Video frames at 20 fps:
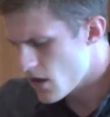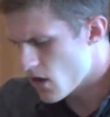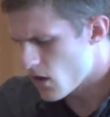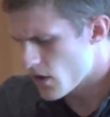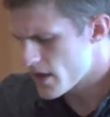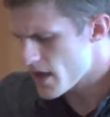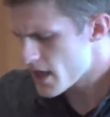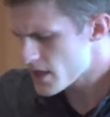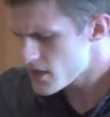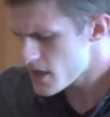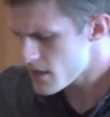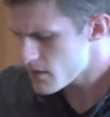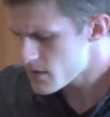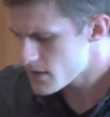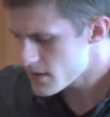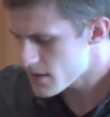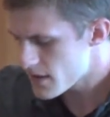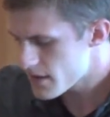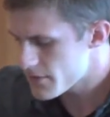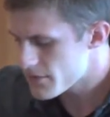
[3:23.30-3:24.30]
Oh, yeah, Jack
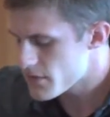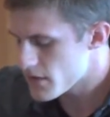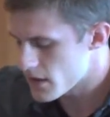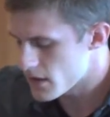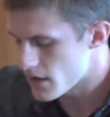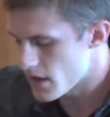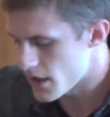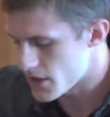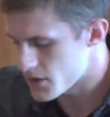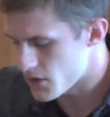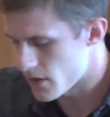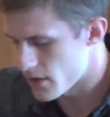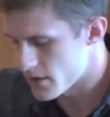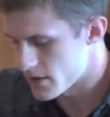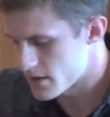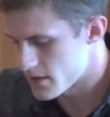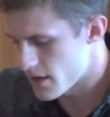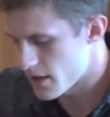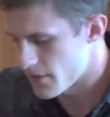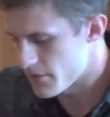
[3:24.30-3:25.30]
would say? Yeah, Troy
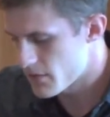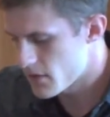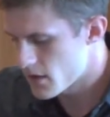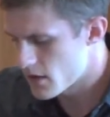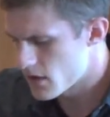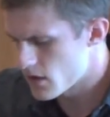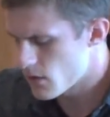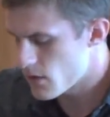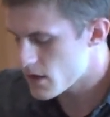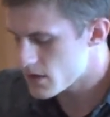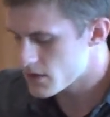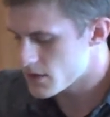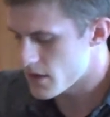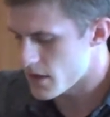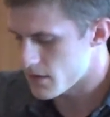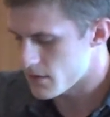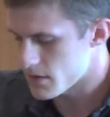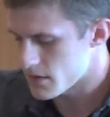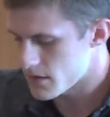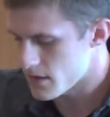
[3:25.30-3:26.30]
would say. Who else,
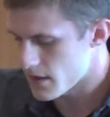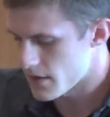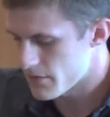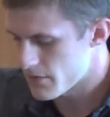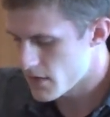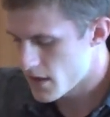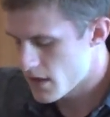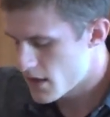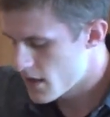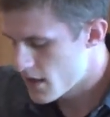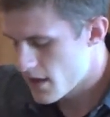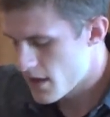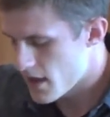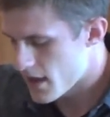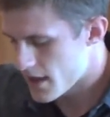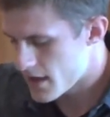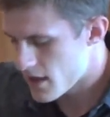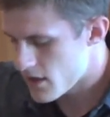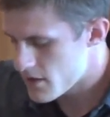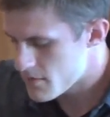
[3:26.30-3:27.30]
Jack would say?
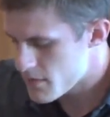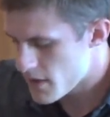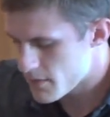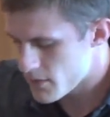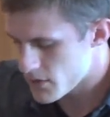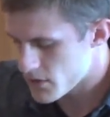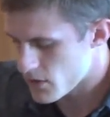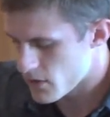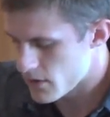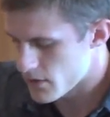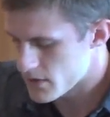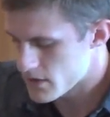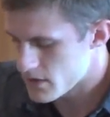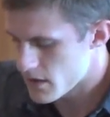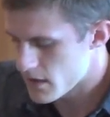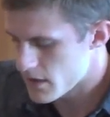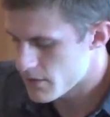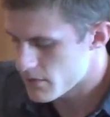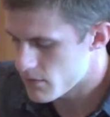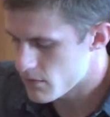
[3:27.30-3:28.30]
I can't remember, Troy would
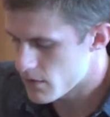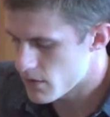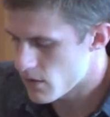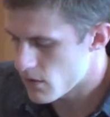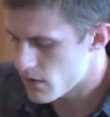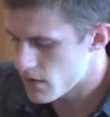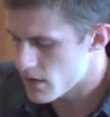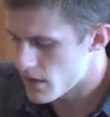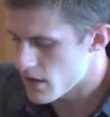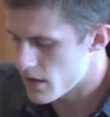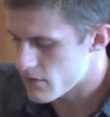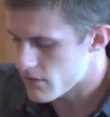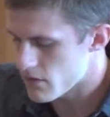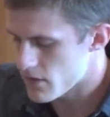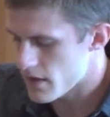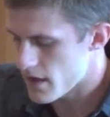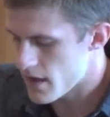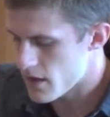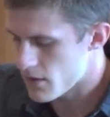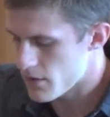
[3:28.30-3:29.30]
say. We were only there
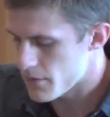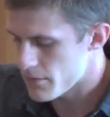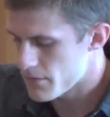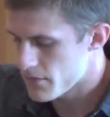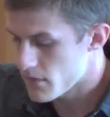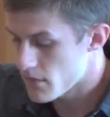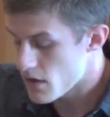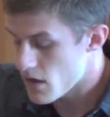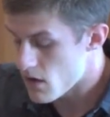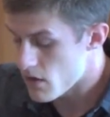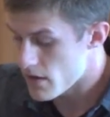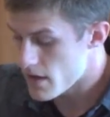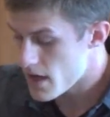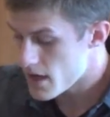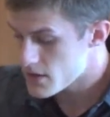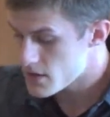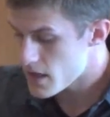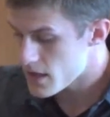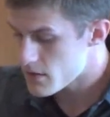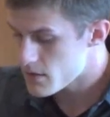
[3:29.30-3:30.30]
for an hour. Oh,
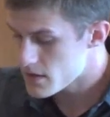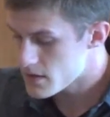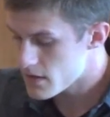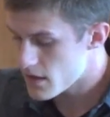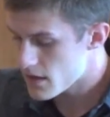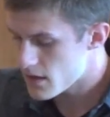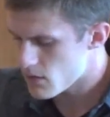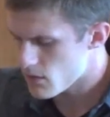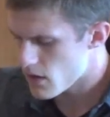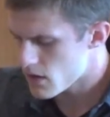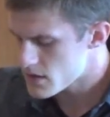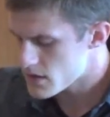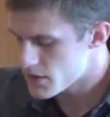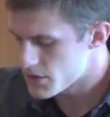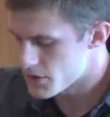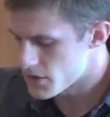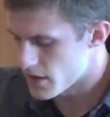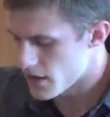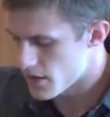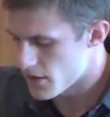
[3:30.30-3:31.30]
yeah, Jack would say? Where else
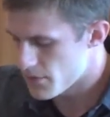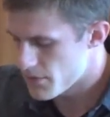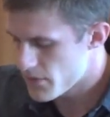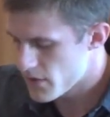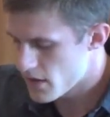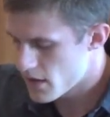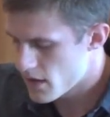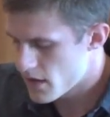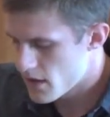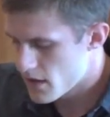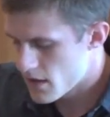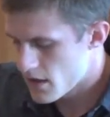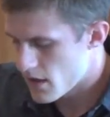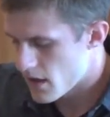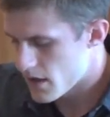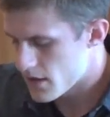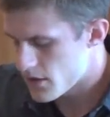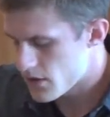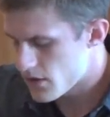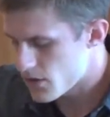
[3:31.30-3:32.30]
did you go?
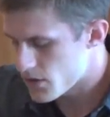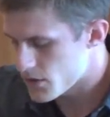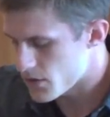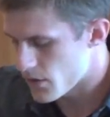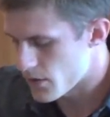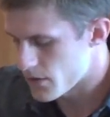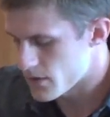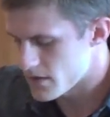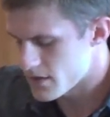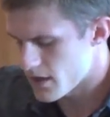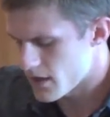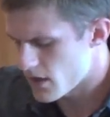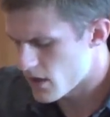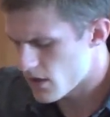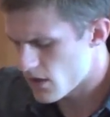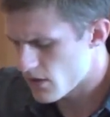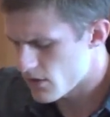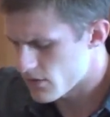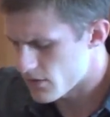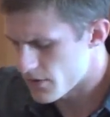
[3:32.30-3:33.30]
I don't know, Troy would say,
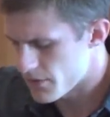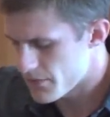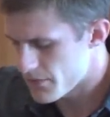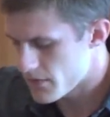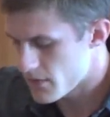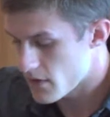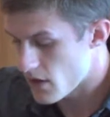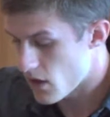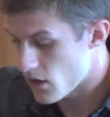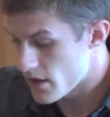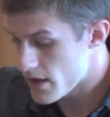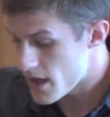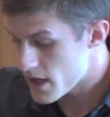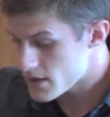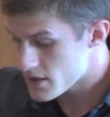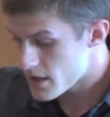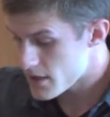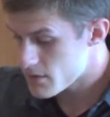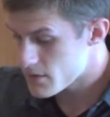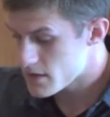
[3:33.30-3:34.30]
all over. Oh, yeah,
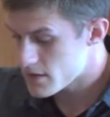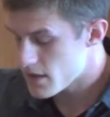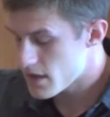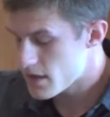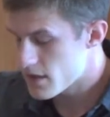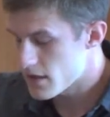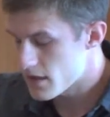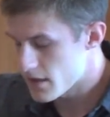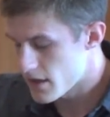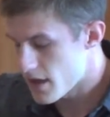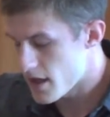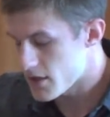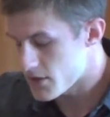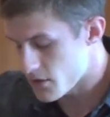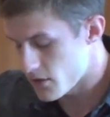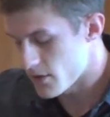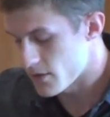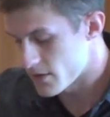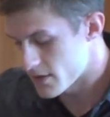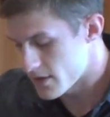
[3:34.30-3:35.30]
Jack would say? Yeah,
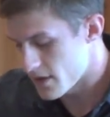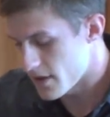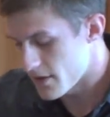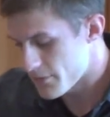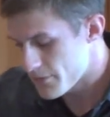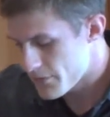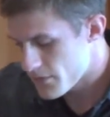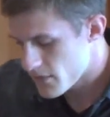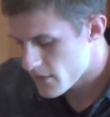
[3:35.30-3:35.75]
Troy would say.